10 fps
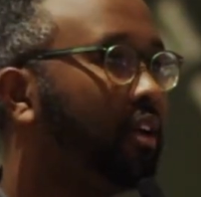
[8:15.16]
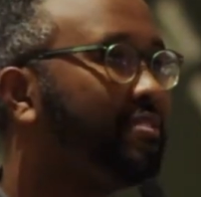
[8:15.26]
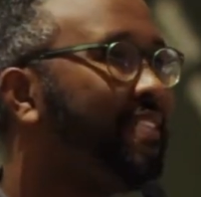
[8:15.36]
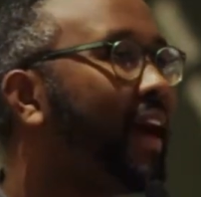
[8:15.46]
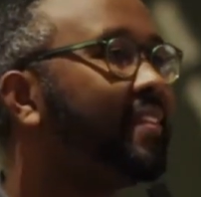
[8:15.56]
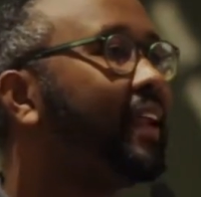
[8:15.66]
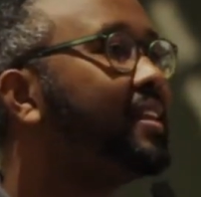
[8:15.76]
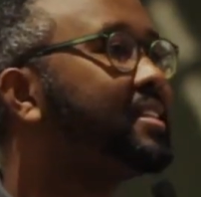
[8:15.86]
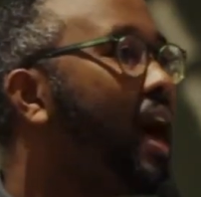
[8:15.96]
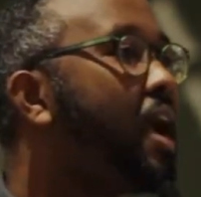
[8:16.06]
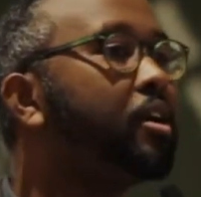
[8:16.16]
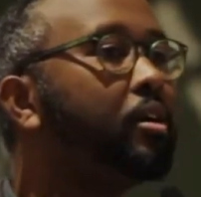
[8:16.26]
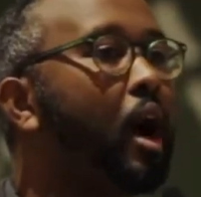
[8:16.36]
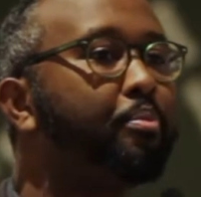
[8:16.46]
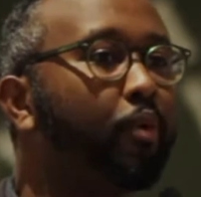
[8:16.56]
In fact, that
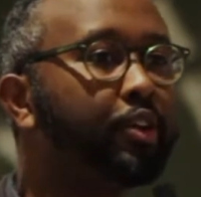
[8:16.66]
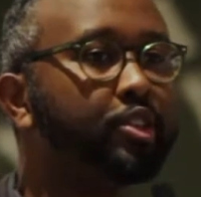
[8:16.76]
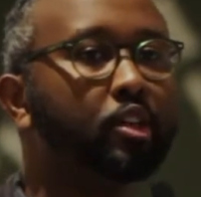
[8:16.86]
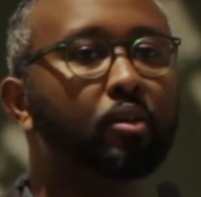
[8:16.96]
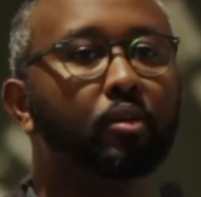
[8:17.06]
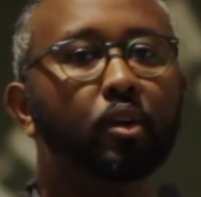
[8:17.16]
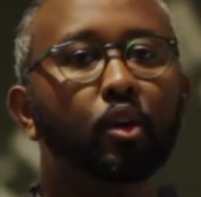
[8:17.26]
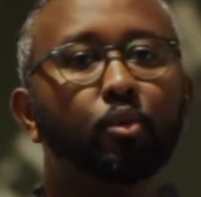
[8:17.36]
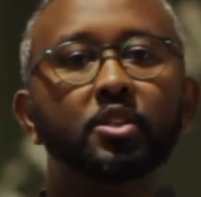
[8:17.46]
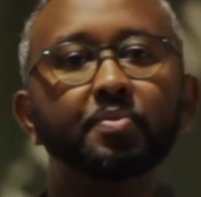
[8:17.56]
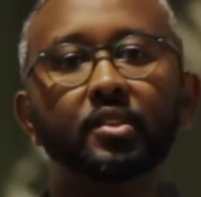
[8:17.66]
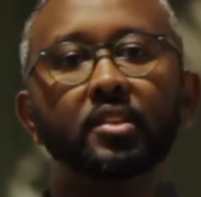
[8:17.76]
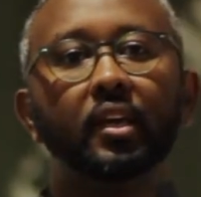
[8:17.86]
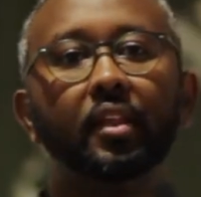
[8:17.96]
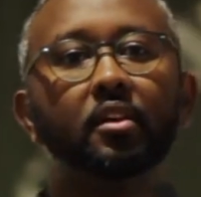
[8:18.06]
entire operation was put
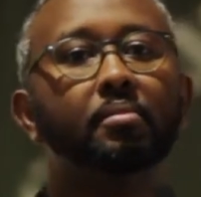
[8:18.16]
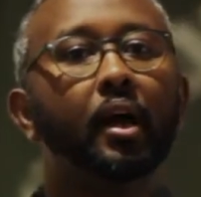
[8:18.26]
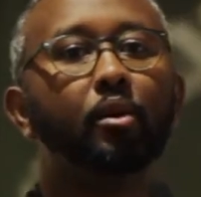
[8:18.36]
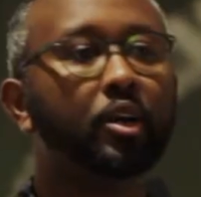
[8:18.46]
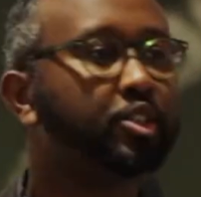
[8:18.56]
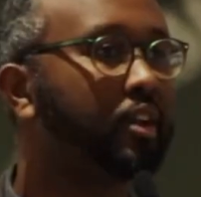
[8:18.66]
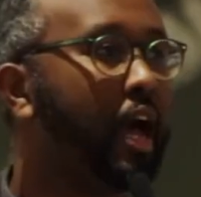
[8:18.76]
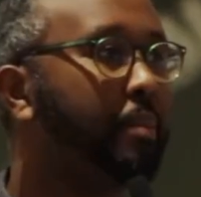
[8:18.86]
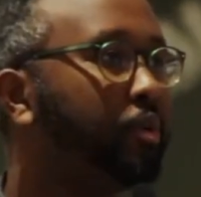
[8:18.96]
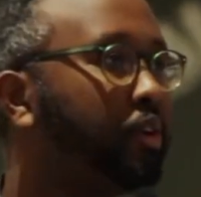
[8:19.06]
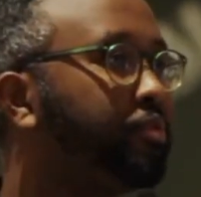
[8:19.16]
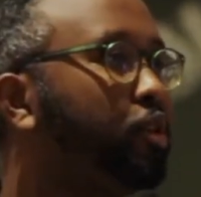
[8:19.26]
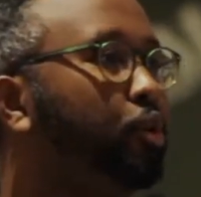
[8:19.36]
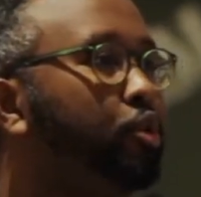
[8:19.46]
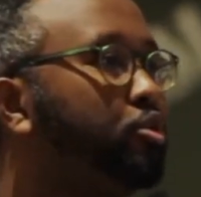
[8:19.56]
together by a Russian operative
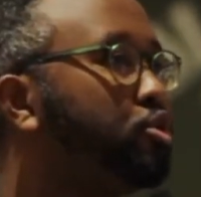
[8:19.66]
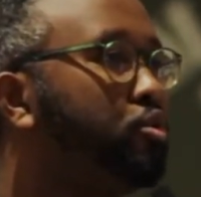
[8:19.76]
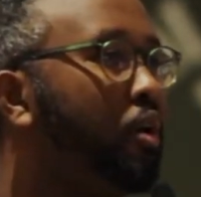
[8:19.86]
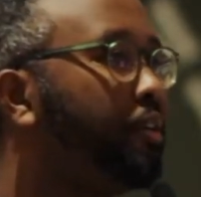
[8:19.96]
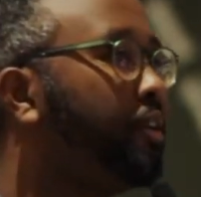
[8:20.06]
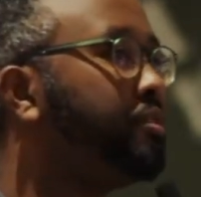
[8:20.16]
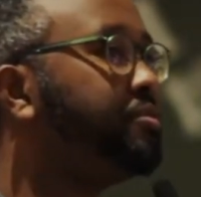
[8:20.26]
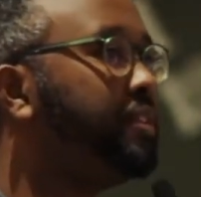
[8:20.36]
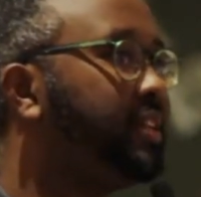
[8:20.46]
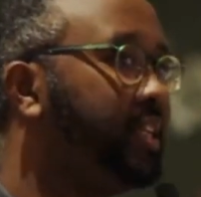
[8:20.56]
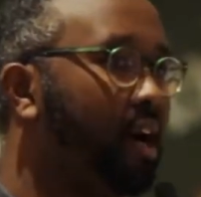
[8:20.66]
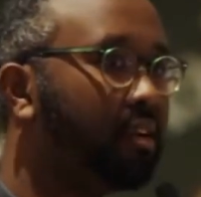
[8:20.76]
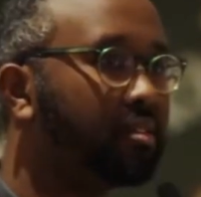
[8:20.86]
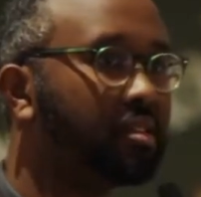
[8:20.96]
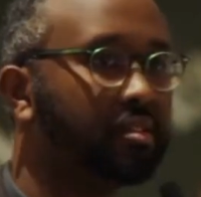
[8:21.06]
who used
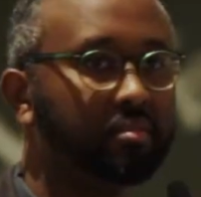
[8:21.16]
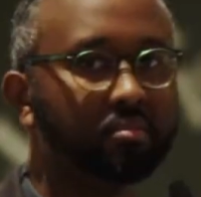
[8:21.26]
$250.